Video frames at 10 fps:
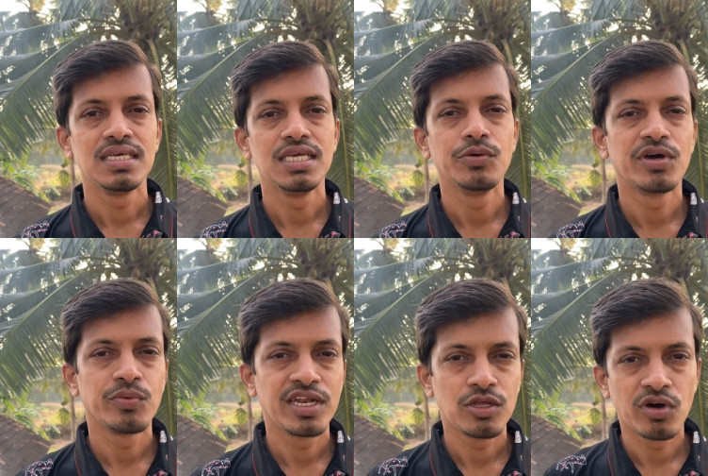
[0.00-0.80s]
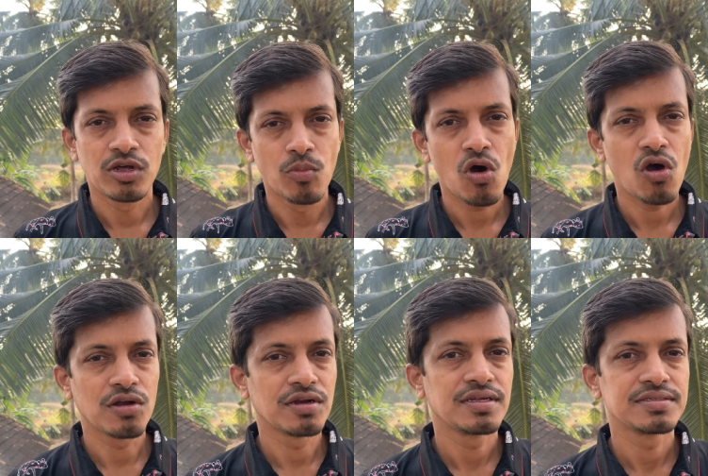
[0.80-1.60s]
Even when you are
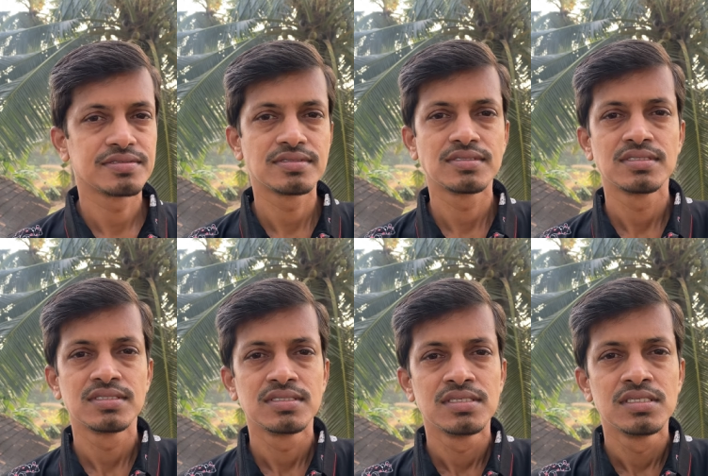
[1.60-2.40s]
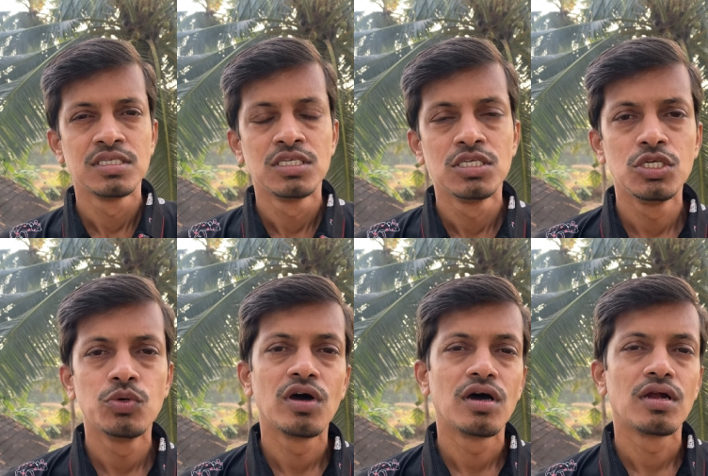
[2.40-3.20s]
born,
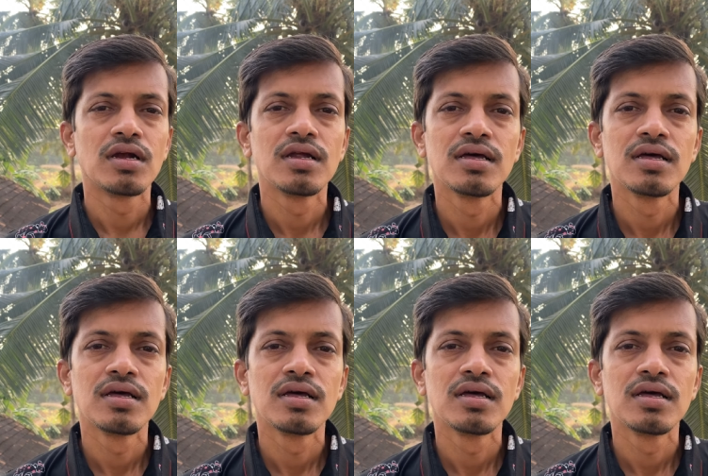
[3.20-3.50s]
your